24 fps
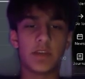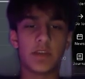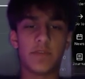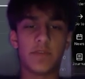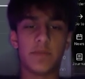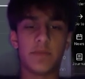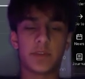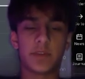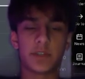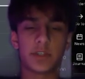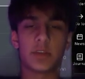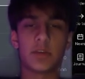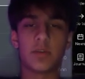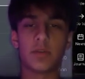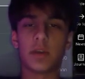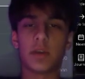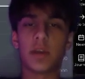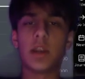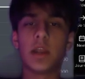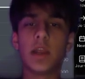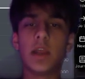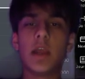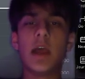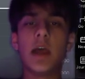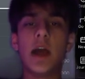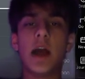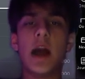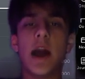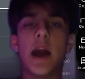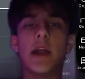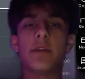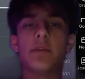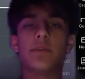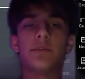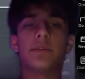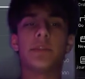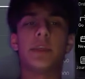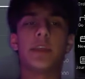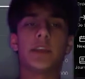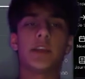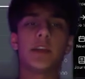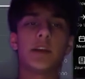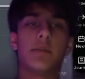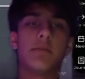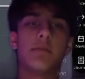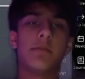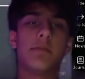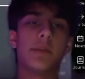If we push lower, I don't think
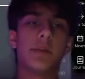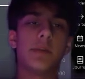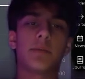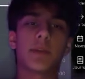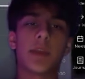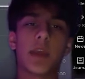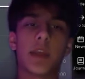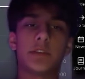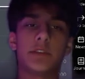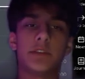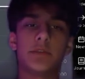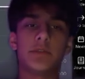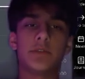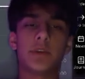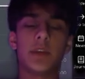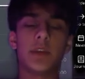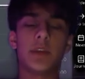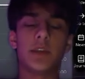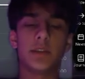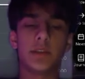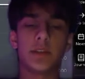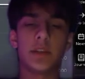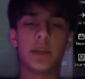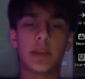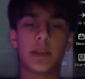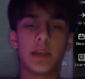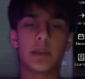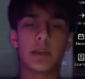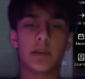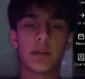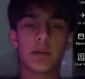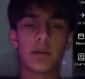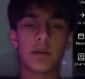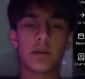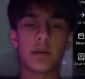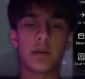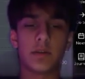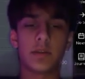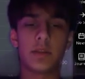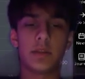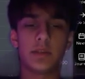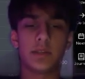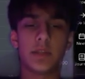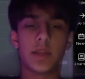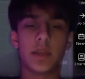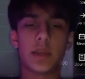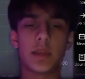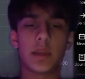I'm gonna catch a trade today on
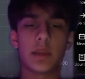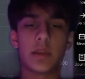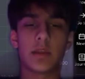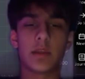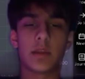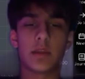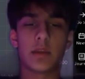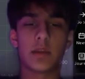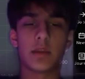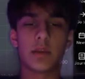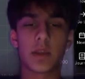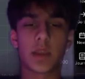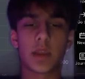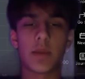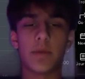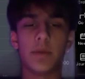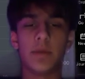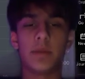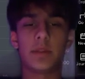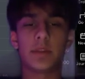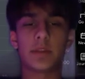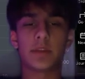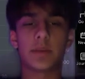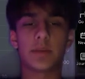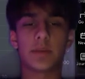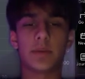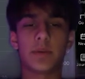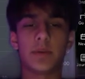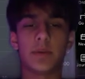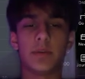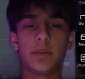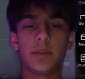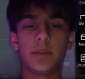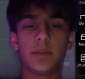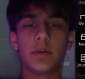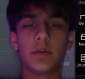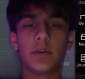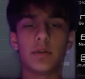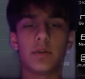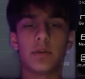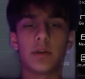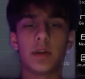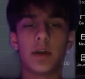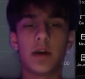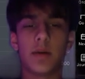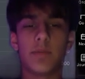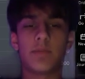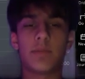this day. Okay, so we go a little lower
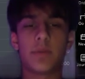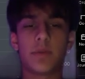up.